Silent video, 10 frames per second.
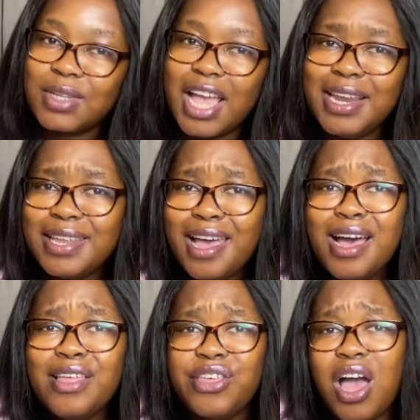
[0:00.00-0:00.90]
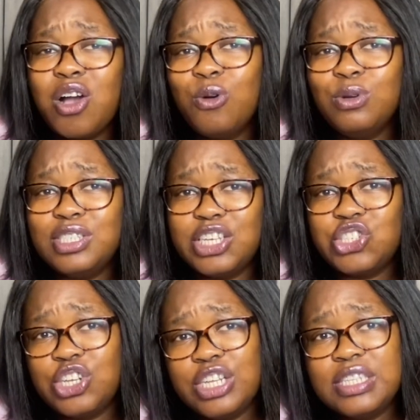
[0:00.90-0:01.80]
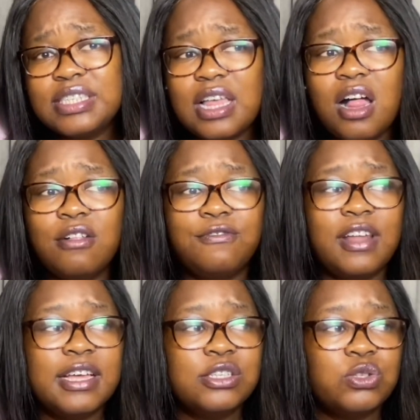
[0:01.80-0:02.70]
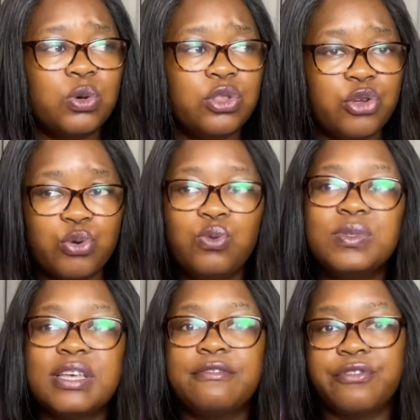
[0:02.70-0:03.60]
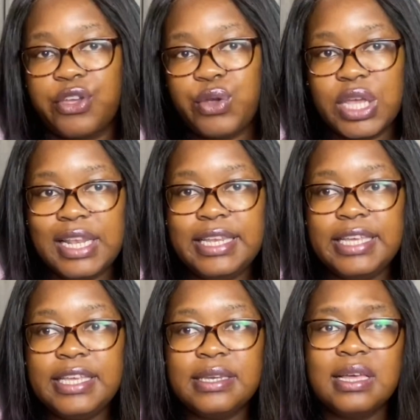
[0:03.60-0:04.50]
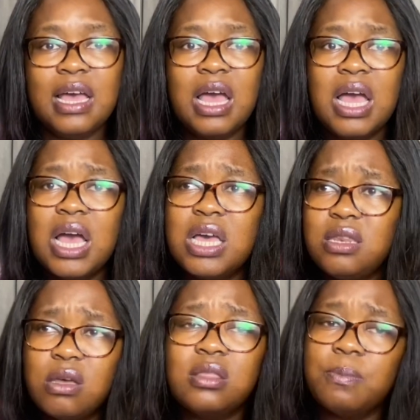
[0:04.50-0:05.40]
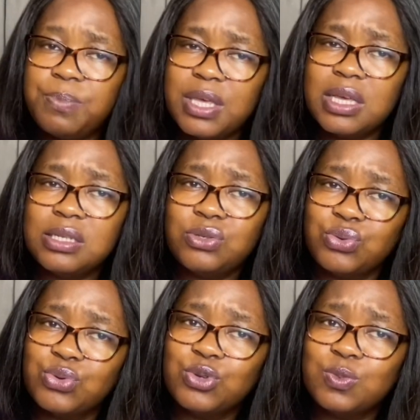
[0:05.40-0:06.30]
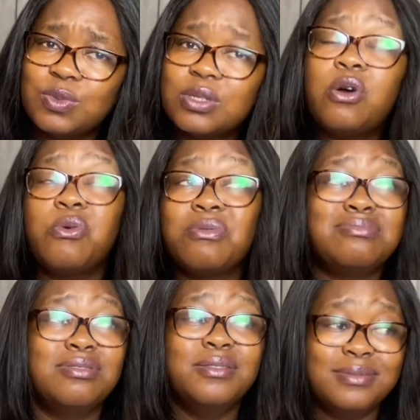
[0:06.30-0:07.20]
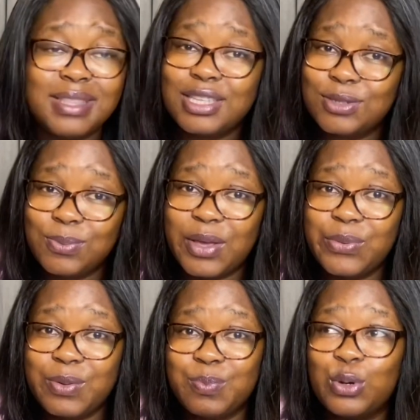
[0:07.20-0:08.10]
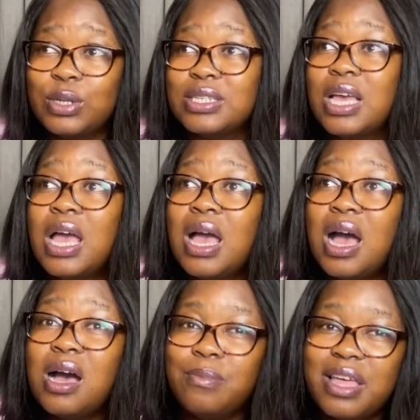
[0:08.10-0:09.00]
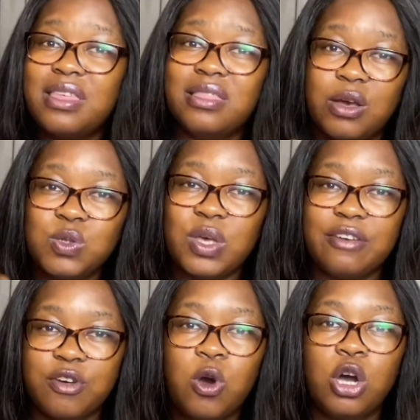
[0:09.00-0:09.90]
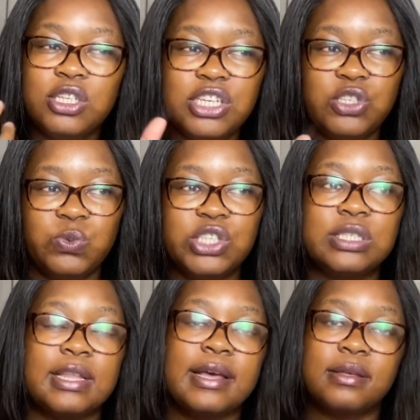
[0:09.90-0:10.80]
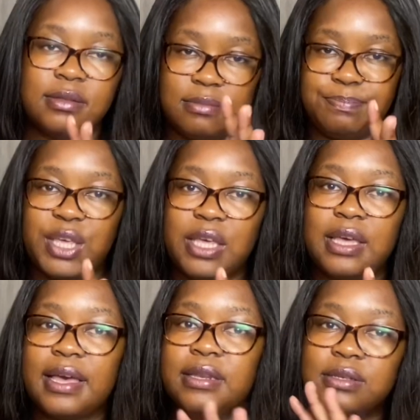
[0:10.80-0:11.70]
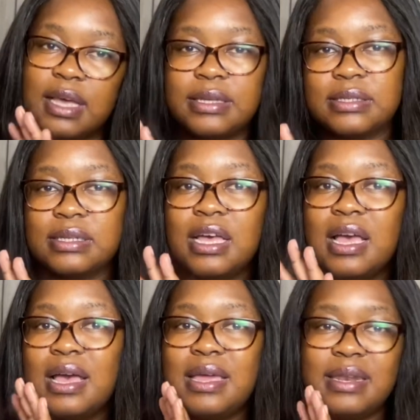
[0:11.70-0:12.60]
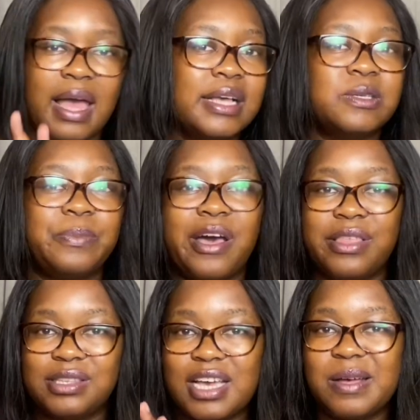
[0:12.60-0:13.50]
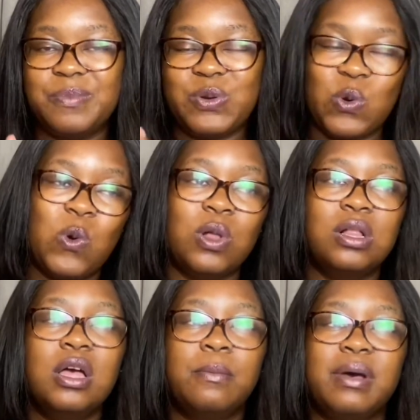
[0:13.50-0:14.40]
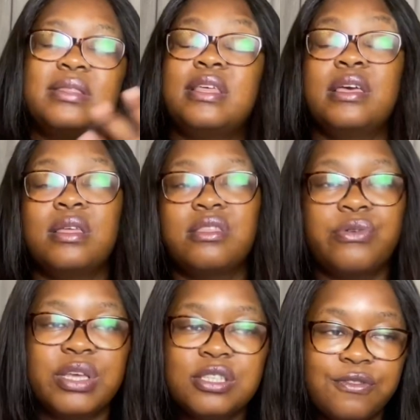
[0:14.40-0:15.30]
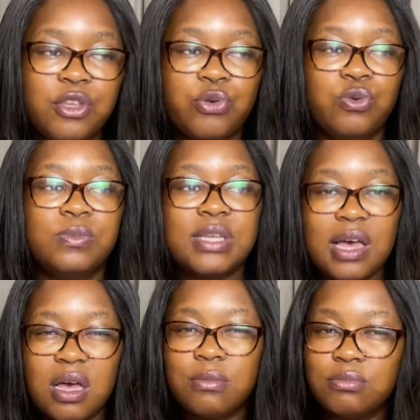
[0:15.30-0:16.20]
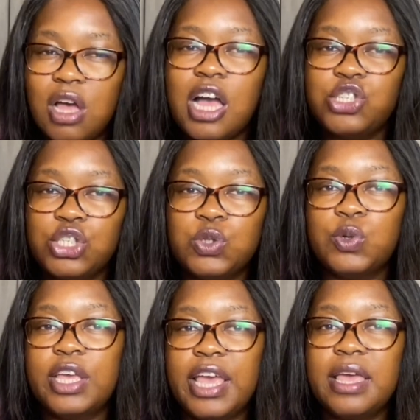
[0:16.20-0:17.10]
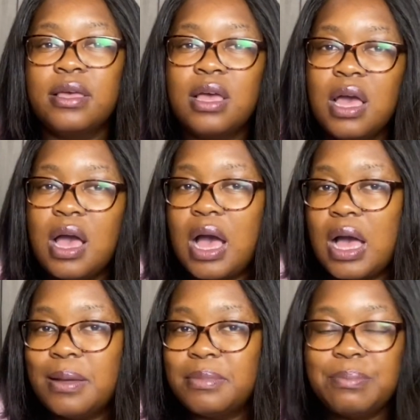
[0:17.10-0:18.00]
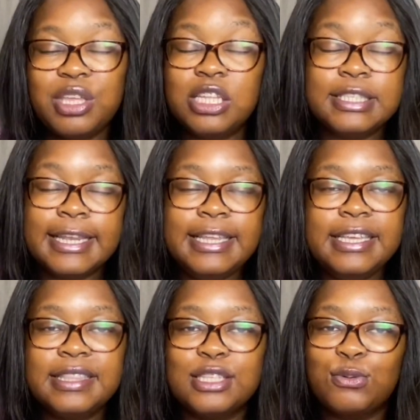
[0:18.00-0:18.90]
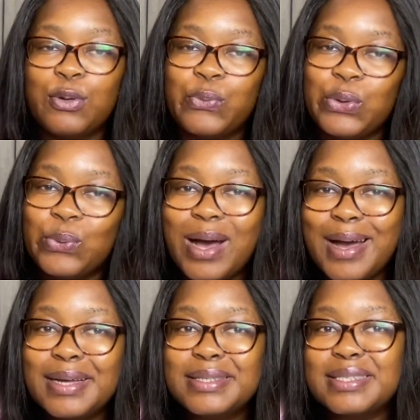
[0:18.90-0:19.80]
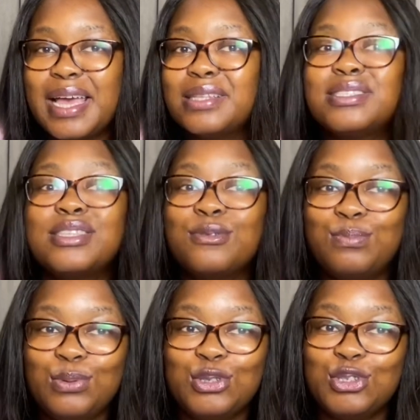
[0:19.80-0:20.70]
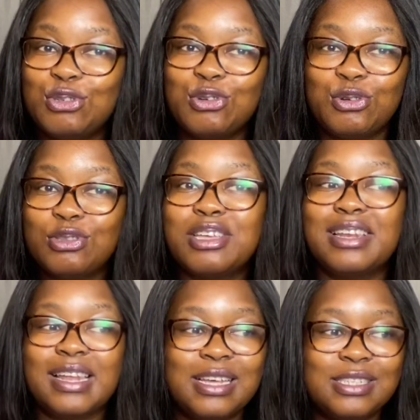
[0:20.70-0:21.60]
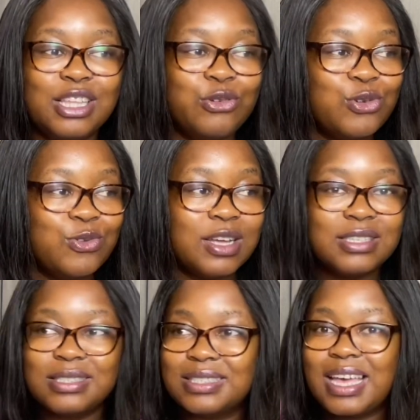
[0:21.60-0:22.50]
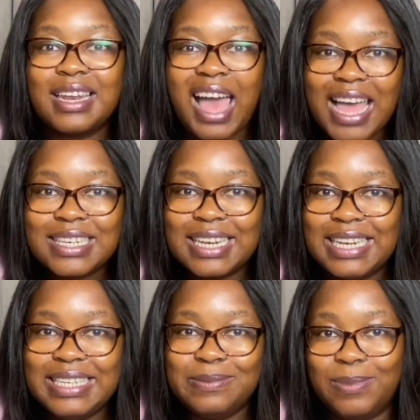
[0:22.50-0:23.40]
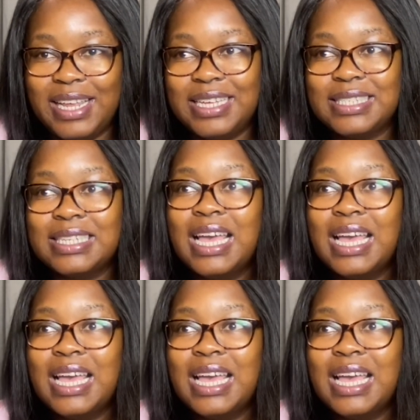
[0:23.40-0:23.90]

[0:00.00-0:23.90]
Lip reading: yeah, the accommodation itself, like, so the rooms are very clean, not the biggest rooms. Oh, that's where we booked. I think they also have a cottage which is like big and has a nice bathtub and all, but the rest of the rooms are just okay. I mean, it's clean. That's what we want. It's the bush, you know. The last thing we want is an unclean place